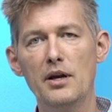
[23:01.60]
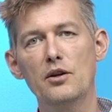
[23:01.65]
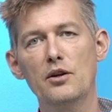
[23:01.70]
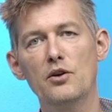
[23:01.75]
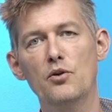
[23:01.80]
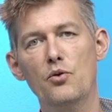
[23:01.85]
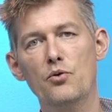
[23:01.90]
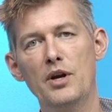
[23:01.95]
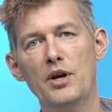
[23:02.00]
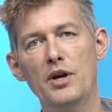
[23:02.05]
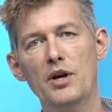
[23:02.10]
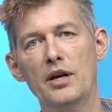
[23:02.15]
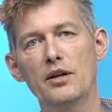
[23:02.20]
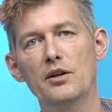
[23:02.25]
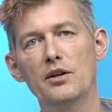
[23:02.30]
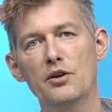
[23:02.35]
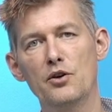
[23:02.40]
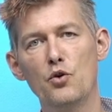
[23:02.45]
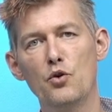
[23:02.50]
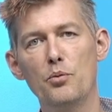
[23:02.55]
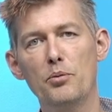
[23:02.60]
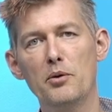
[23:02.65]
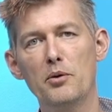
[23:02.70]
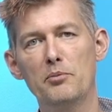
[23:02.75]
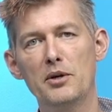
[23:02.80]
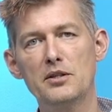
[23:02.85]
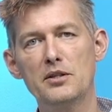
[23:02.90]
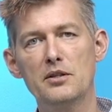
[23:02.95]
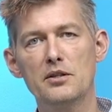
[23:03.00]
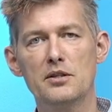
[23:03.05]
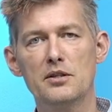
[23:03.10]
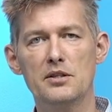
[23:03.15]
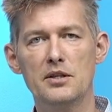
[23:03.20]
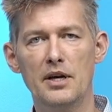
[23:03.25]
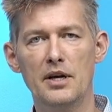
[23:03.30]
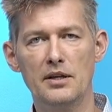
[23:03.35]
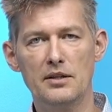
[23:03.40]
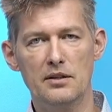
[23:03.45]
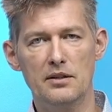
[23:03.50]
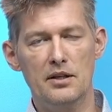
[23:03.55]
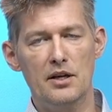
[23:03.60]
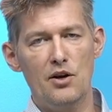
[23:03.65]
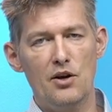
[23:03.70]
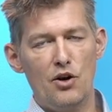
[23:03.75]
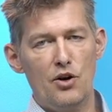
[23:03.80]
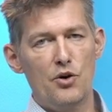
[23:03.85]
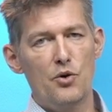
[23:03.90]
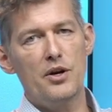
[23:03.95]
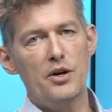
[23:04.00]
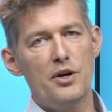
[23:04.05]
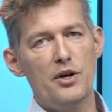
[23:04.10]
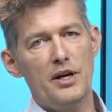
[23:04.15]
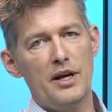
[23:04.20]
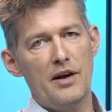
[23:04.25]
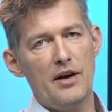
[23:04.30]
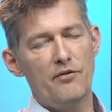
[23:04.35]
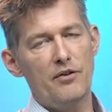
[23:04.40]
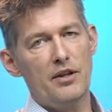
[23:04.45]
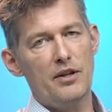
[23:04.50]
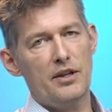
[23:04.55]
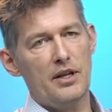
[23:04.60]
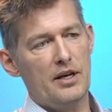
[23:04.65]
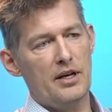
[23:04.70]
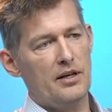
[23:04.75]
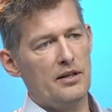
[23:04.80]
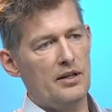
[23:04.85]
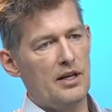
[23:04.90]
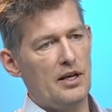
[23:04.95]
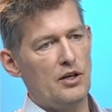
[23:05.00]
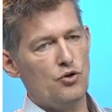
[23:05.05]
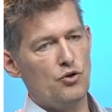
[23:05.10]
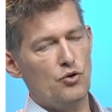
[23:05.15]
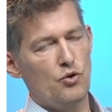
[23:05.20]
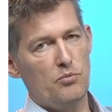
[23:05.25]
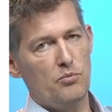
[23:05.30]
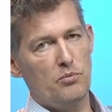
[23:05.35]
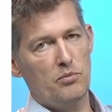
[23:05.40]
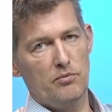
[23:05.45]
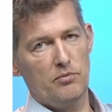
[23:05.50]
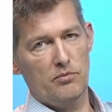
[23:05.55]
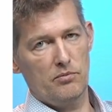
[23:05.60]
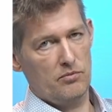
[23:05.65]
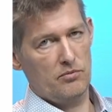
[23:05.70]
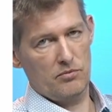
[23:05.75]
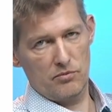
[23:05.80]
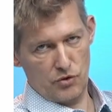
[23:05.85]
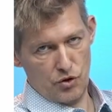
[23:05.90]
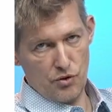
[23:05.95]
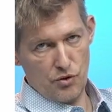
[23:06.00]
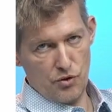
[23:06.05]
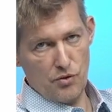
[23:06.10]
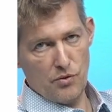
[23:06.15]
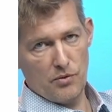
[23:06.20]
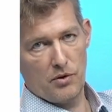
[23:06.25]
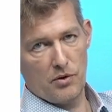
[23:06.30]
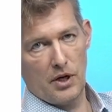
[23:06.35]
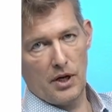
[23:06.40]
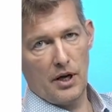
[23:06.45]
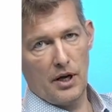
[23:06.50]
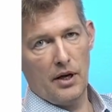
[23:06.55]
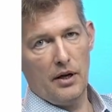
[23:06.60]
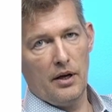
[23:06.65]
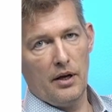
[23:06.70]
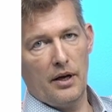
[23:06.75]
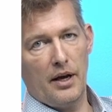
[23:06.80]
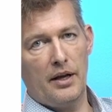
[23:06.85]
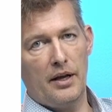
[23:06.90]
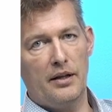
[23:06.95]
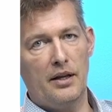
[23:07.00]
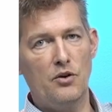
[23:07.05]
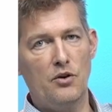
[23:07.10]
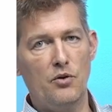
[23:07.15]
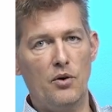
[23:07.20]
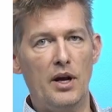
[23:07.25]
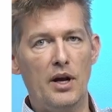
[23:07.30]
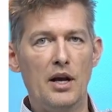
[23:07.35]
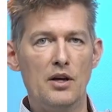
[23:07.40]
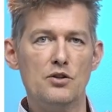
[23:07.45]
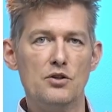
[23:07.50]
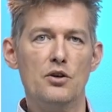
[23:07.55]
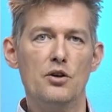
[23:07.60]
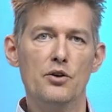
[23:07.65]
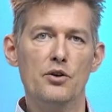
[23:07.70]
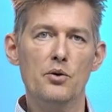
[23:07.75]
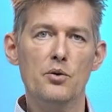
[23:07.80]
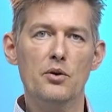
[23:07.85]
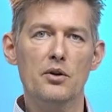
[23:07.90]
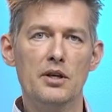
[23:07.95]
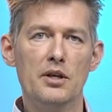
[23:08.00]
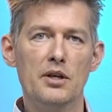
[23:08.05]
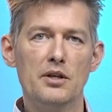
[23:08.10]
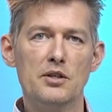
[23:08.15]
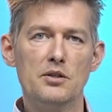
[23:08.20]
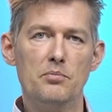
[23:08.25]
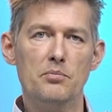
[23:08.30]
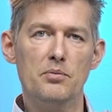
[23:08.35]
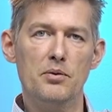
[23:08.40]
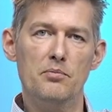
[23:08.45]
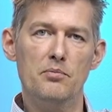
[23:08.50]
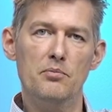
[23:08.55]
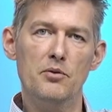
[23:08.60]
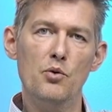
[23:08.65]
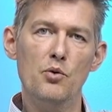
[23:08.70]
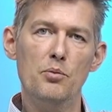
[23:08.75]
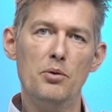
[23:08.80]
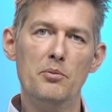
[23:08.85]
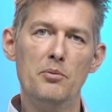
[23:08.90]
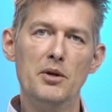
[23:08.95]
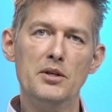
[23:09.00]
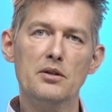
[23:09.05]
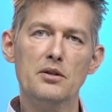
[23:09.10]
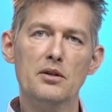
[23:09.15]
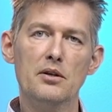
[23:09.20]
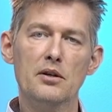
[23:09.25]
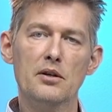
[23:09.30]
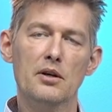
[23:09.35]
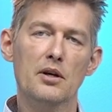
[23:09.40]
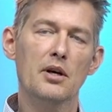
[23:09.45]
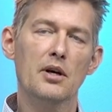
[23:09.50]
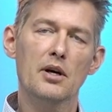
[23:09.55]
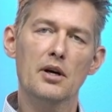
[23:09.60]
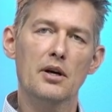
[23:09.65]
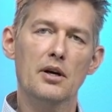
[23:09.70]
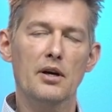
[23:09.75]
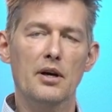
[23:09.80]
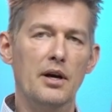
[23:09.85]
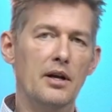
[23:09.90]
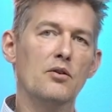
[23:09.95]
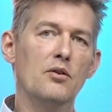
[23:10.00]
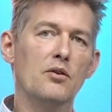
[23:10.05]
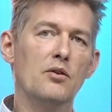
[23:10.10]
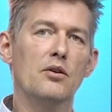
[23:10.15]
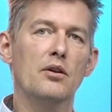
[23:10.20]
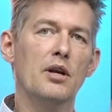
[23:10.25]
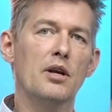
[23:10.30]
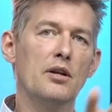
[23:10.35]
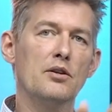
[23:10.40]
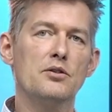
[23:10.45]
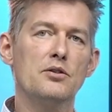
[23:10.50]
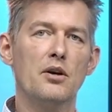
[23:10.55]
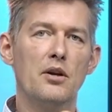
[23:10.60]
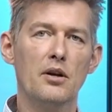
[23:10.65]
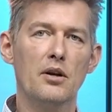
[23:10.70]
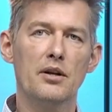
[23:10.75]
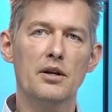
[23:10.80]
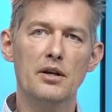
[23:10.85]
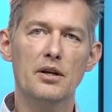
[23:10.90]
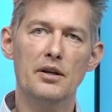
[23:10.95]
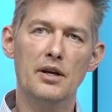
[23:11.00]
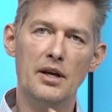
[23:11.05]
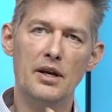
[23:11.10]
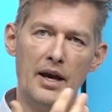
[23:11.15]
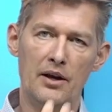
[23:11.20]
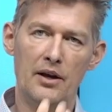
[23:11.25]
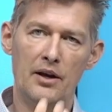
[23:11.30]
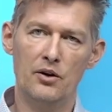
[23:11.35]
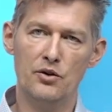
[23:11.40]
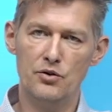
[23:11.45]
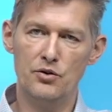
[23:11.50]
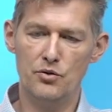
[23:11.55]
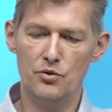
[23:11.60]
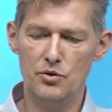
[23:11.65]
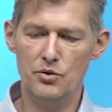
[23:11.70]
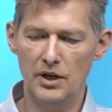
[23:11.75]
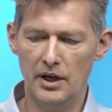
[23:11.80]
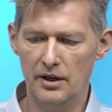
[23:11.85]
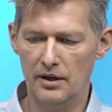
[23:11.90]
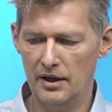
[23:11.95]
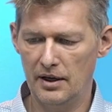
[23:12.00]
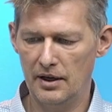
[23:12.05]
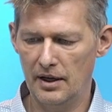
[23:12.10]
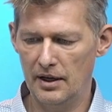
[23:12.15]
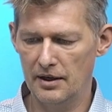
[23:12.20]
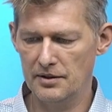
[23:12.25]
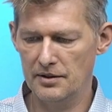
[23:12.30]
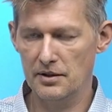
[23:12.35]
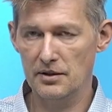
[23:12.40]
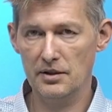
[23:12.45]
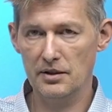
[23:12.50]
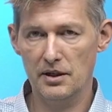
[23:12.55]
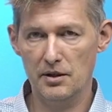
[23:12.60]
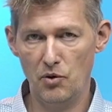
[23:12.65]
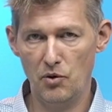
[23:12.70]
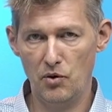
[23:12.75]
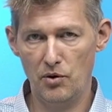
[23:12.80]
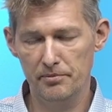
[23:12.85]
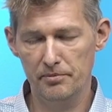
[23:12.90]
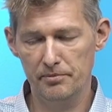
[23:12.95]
You create a new permission set, including everything they should do, and then you exclude this new permission, and then suddenly they cannot do data analysis anymore.